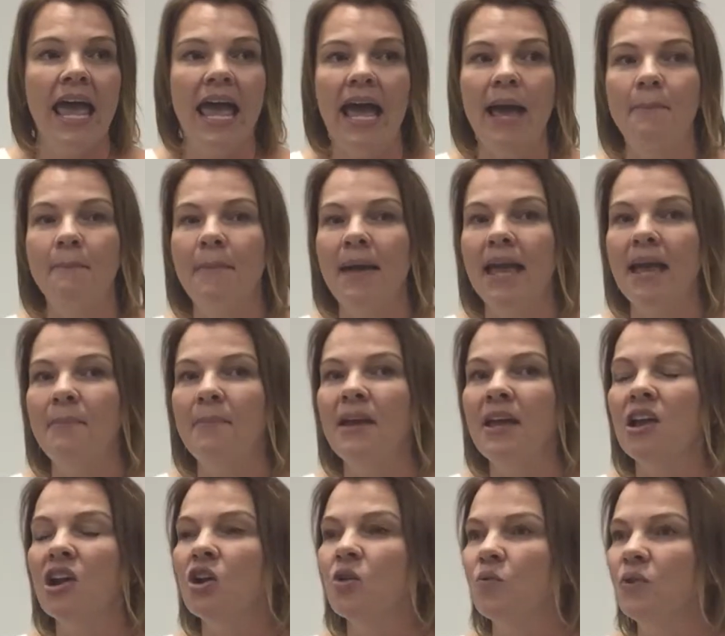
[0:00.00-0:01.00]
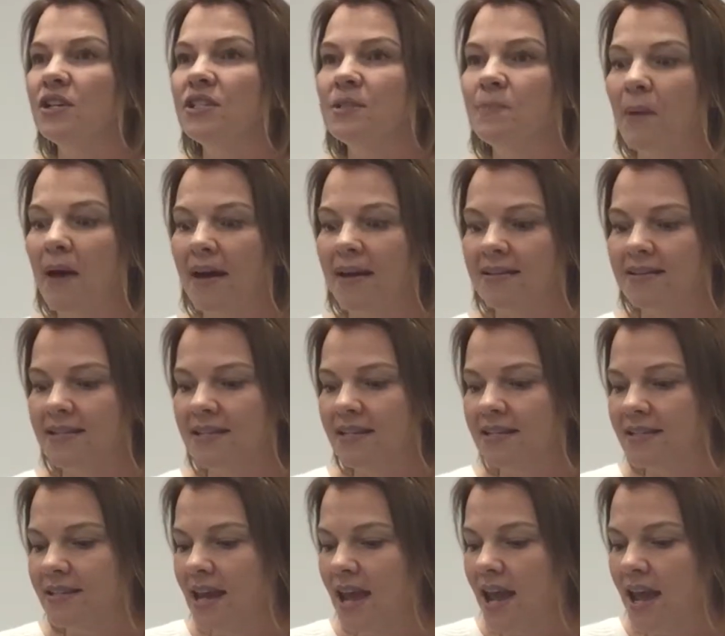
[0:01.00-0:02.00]
And maybe your response
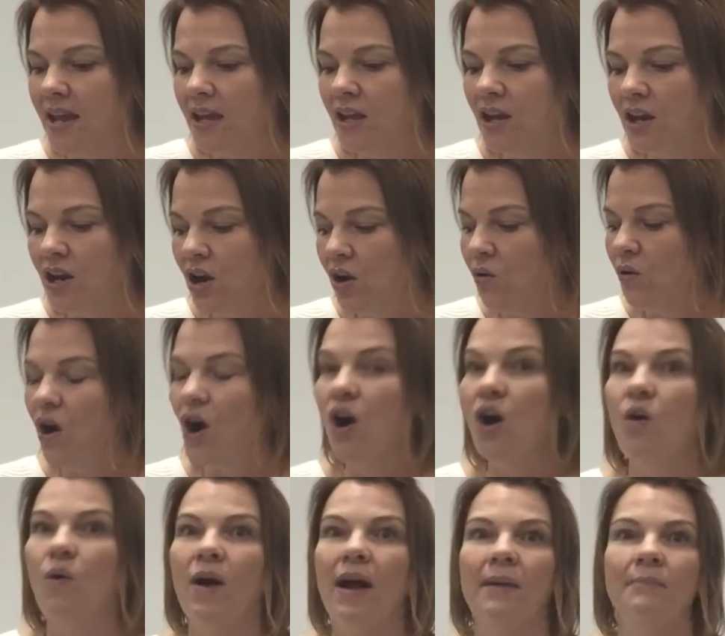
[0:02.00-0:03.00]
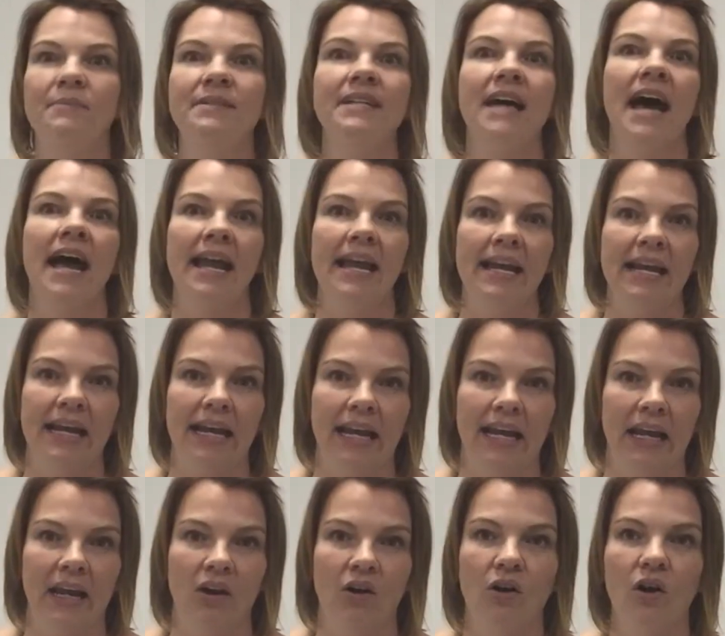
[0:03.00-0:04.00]
isn't, you know, oh, I'm
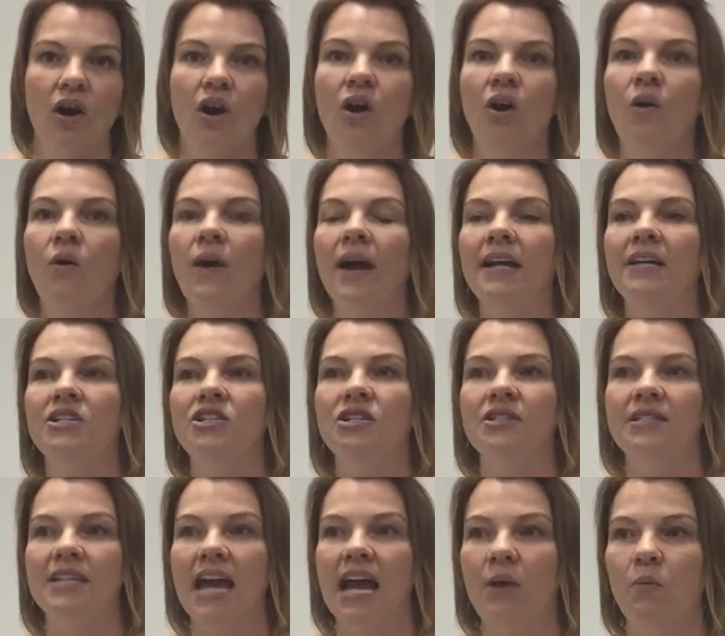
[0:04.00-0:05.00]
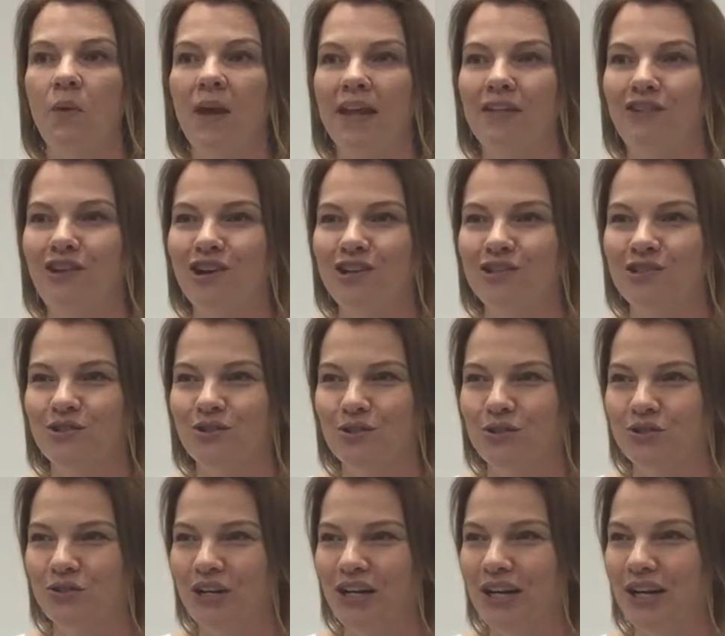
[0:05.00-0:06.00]
dieting, or oh, I just had weight loss
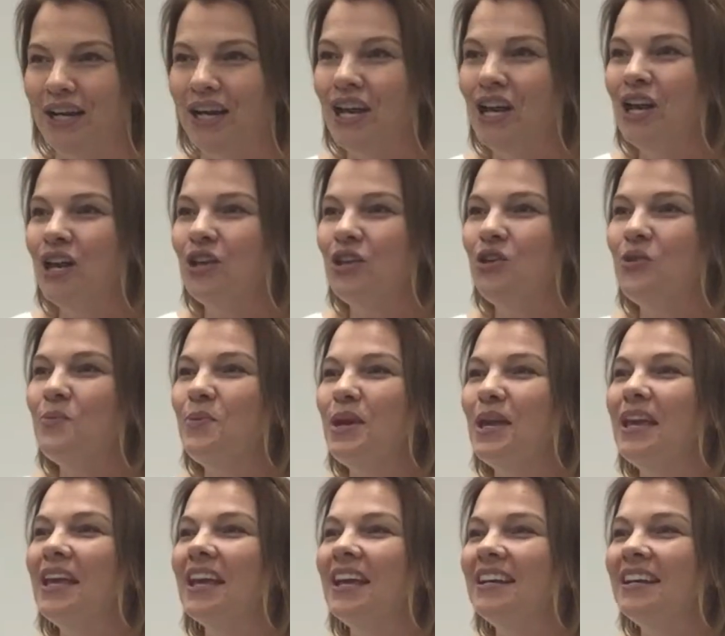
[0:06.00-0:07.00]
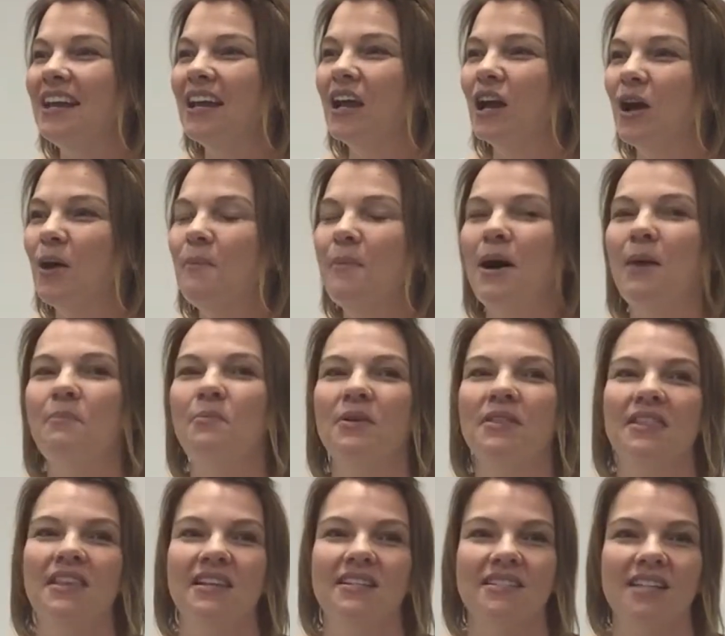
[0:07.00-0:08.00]
surgery. You begin to come up with
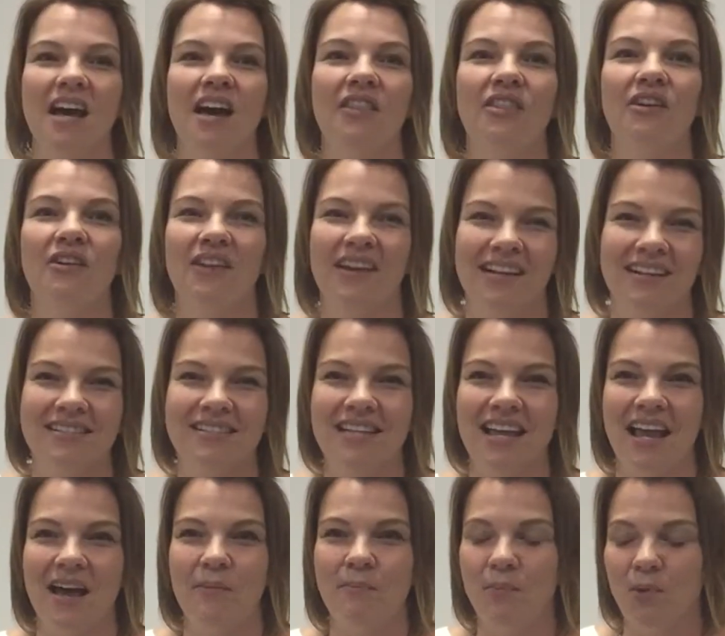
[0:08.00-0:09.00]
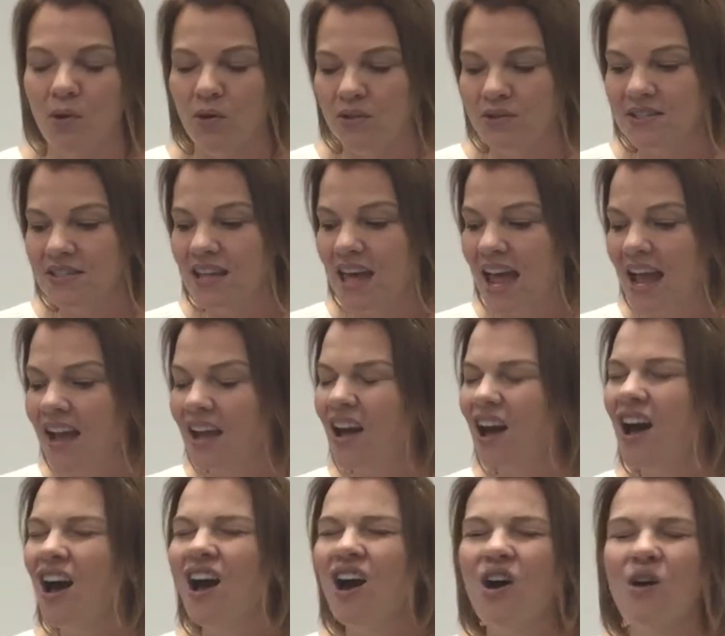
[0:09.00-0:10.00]
these other examples, like,
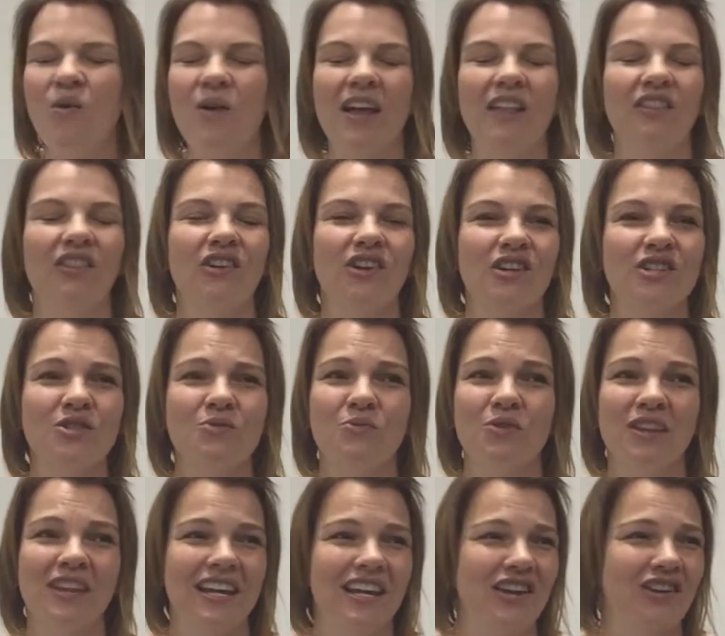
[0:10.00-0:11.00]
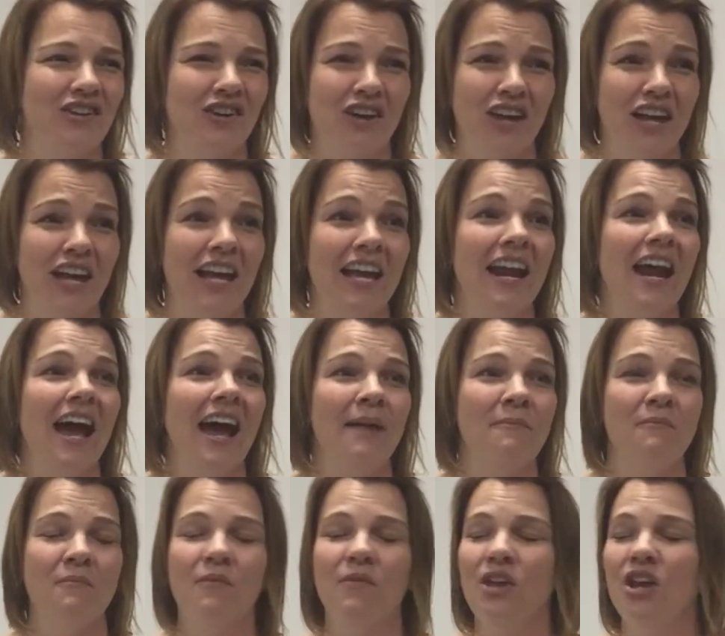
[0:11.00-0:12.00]
oh, it looks really good.
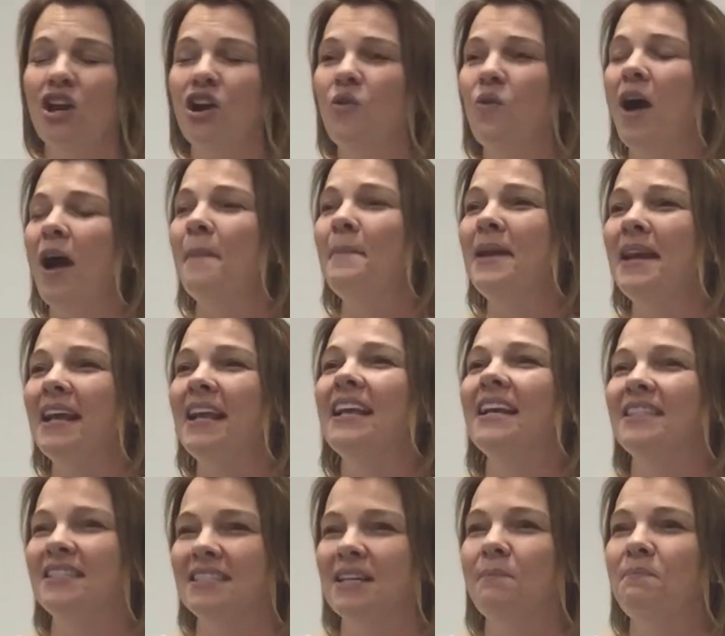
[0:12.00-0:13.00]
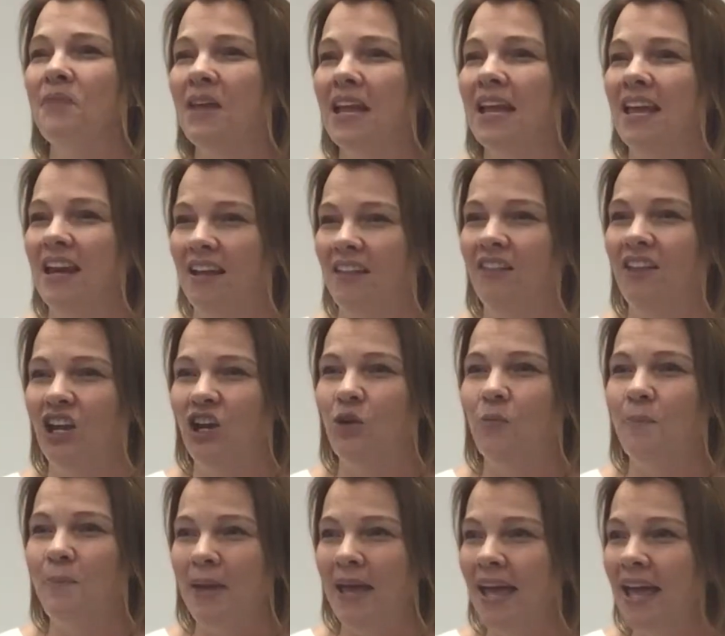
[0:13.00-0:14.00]
I'm going to get something in a little
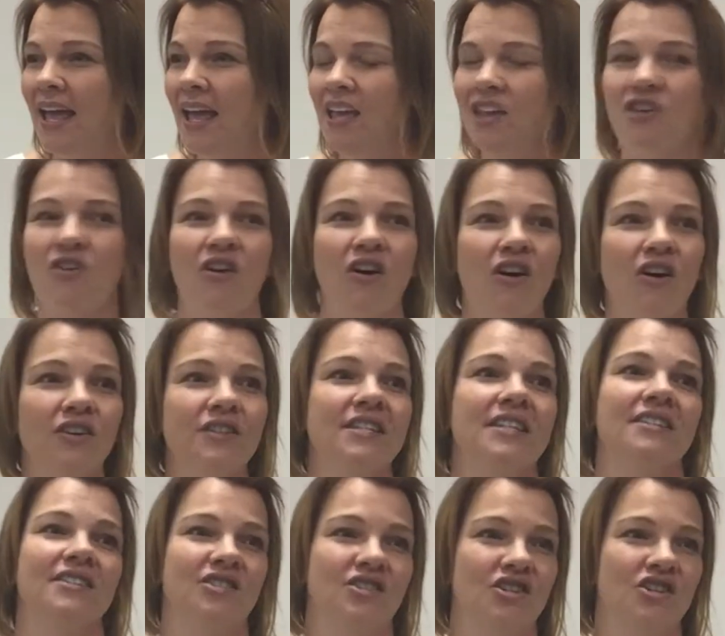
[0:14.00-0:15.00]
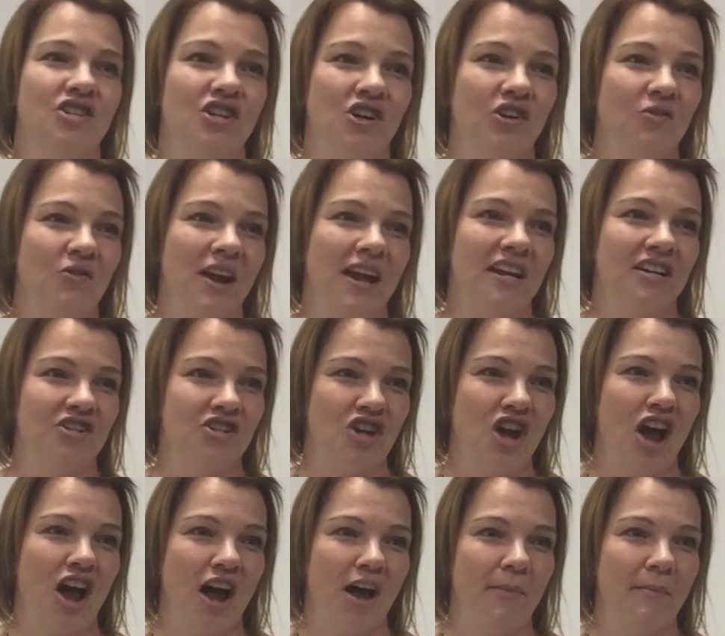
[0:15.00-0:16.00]
bit. You all did such a great
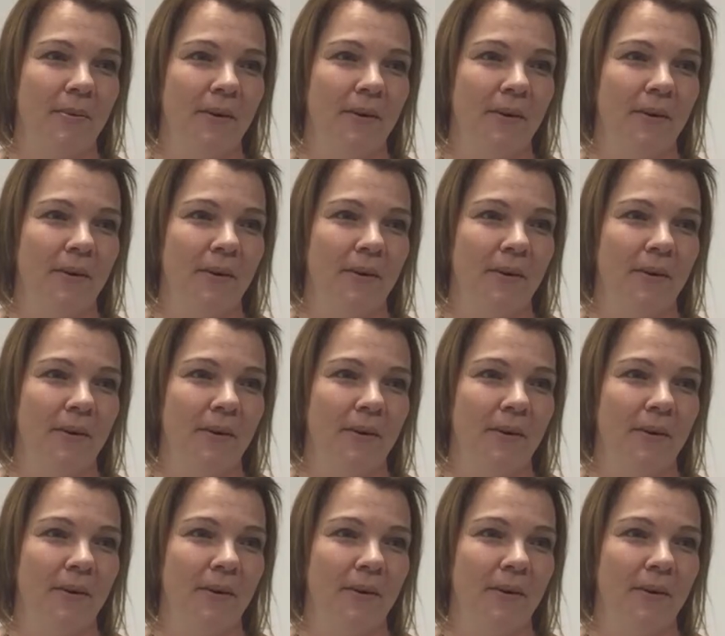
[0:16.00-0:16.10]
job.